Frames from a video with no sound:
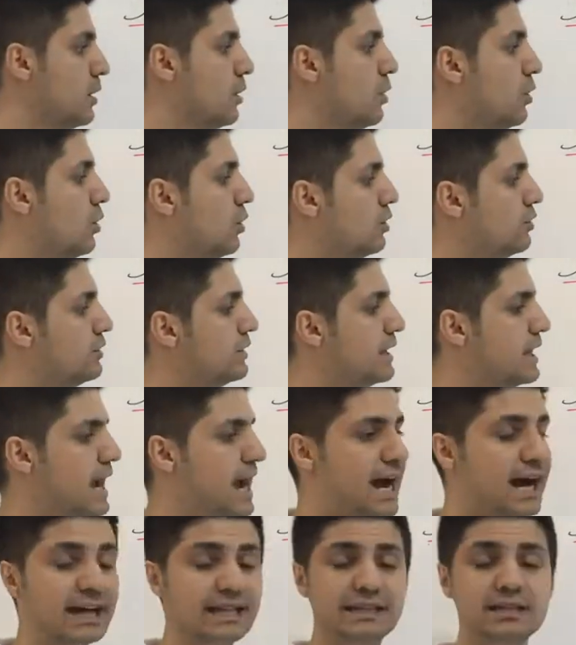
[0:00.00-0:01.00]
On the
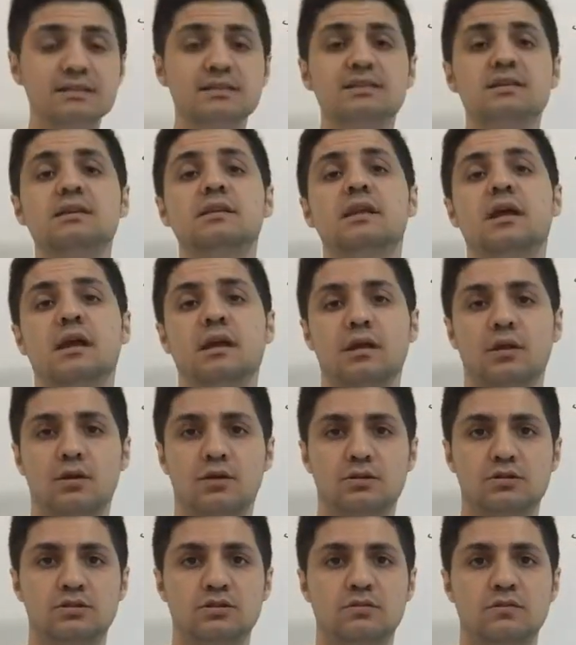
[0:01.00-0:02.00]
other
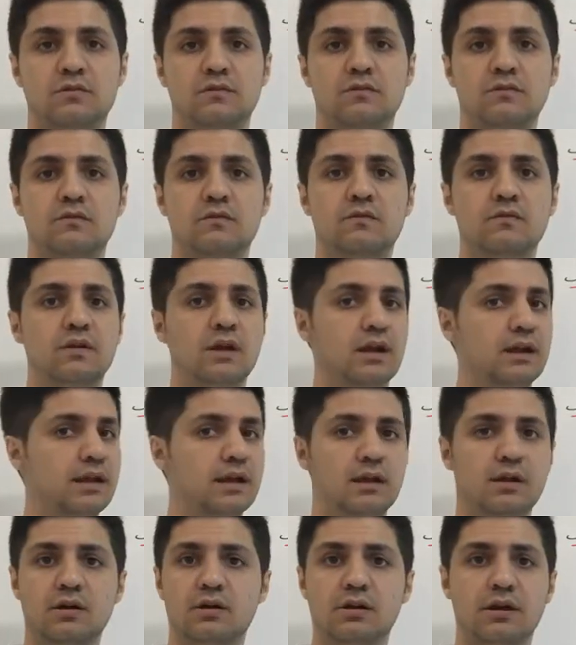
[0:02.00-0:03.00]
scenarios, we are
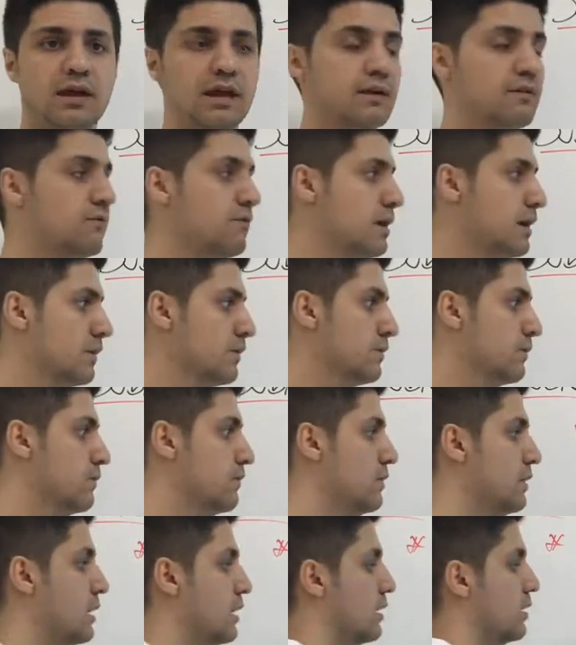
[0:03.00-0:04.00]
not going to have 1.
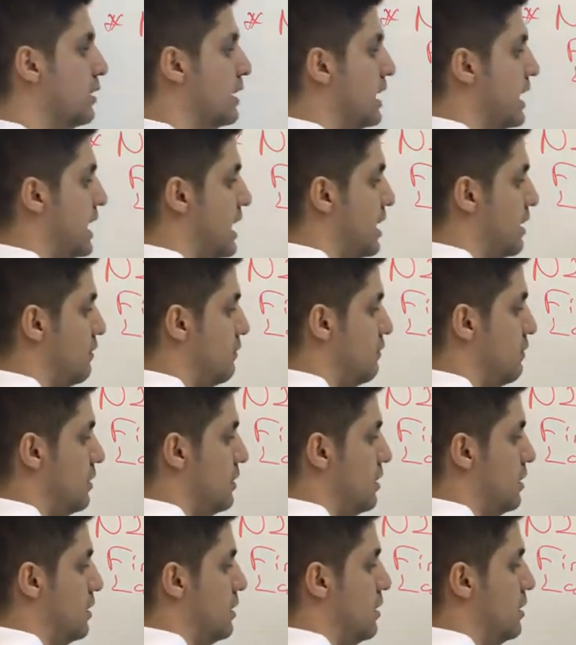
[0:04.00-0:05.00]
We are going to have,
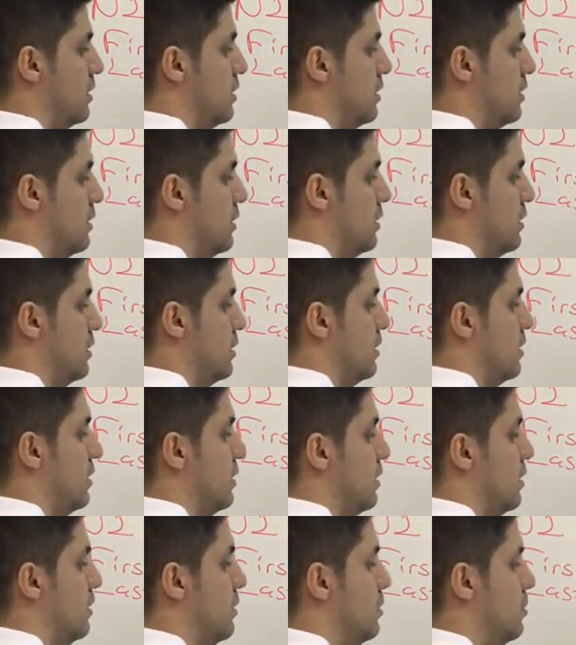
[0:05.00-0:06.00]

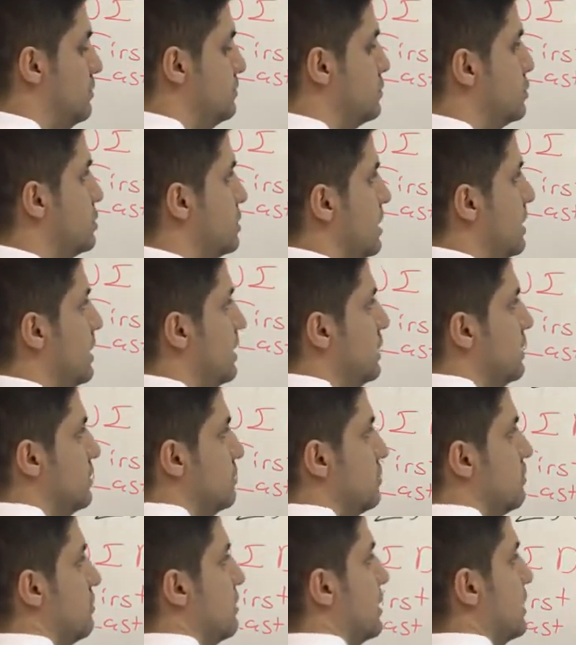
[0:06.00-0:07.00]
oops, I need
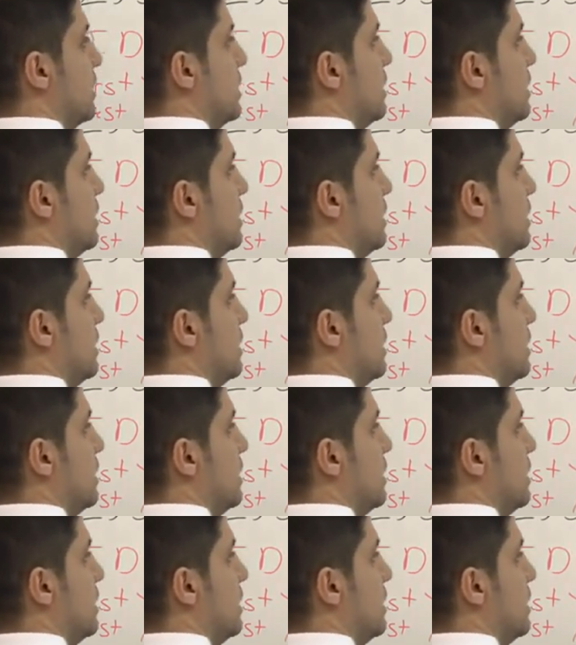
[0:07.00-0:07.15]
to write